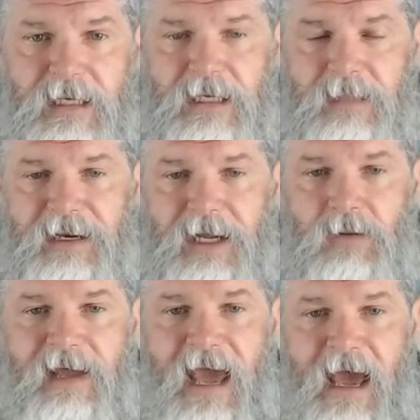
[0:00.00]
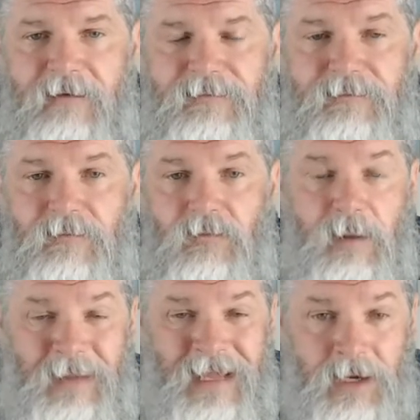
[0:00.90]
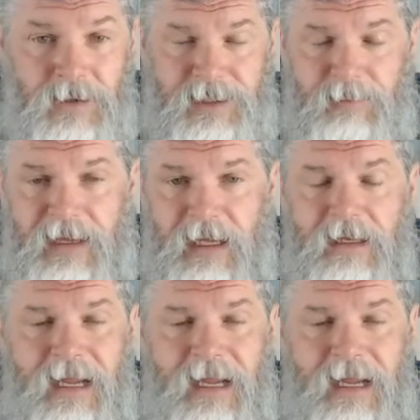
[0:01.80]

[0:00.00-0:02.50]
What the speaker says: But here we have what appears to be,